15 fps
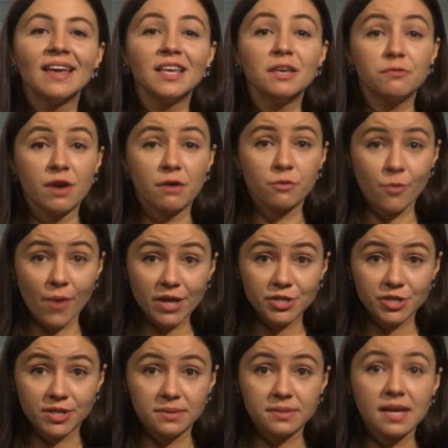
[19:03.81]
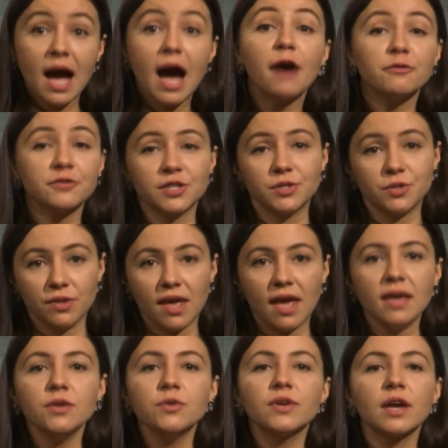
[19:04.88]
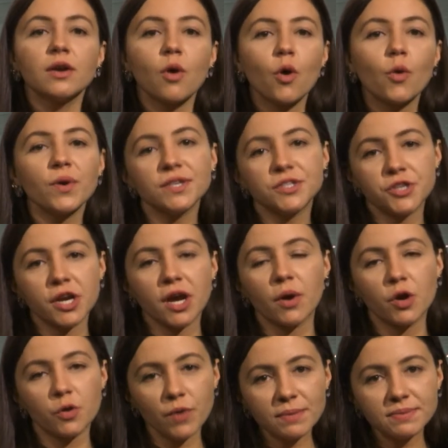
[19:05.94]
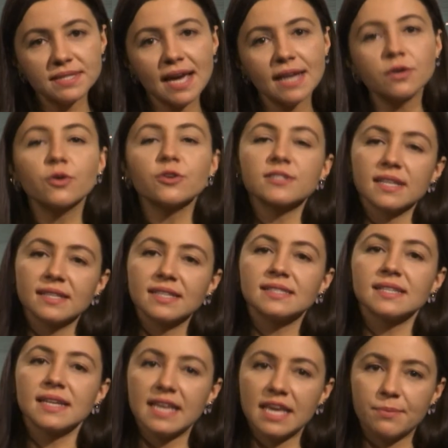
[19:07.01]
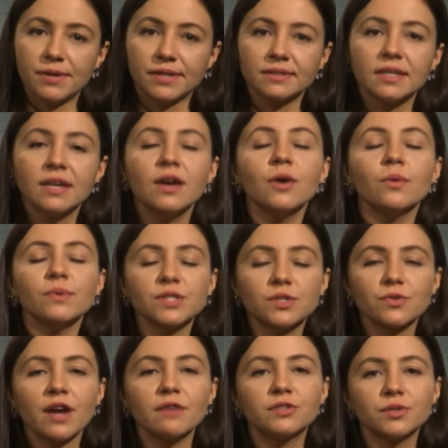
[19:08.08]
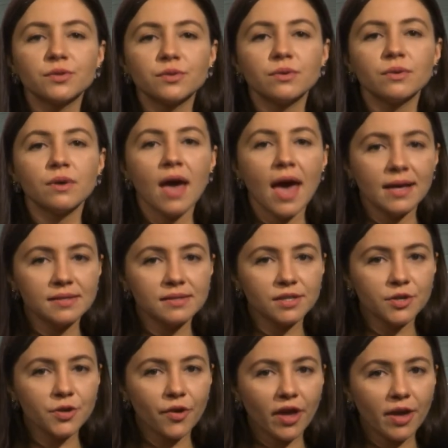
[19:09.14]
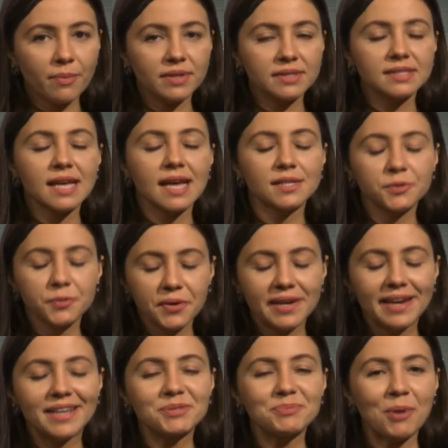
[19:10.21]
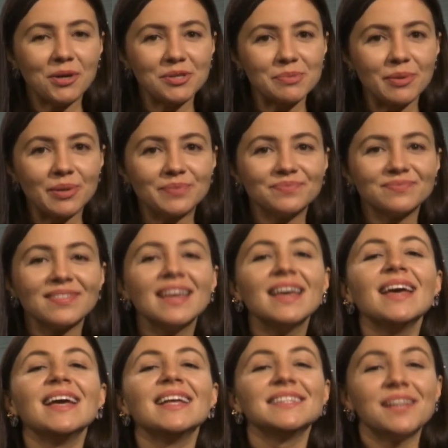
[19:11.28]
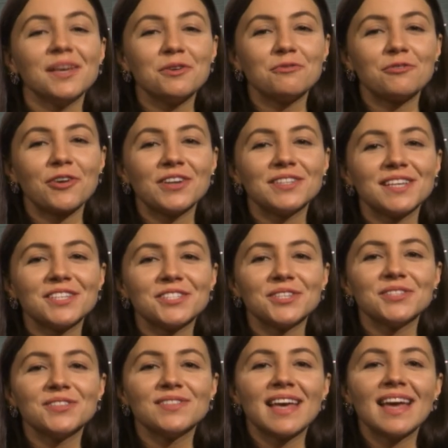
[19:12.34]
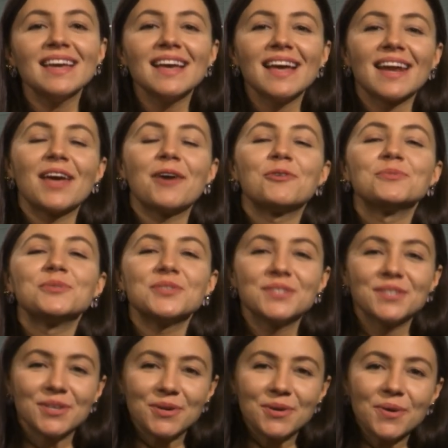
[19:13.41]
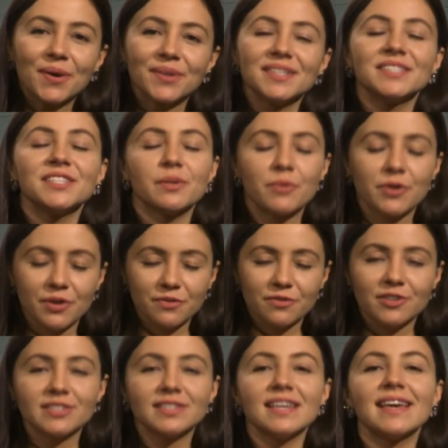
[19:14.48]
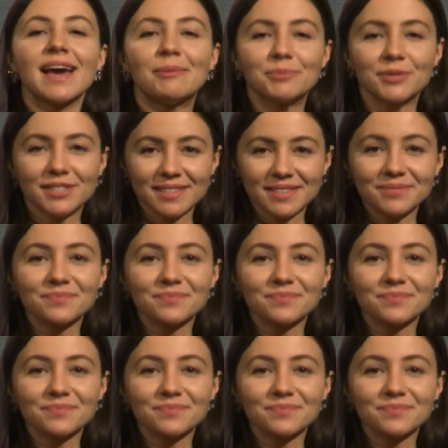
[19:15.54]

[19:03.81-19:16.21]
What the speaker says: If you have questions after today, you can always check our website or send us an email. We strive to answer your emails as quickly as possible. Thank you for your attention today, and I hope to see you on the Tilburg University campus.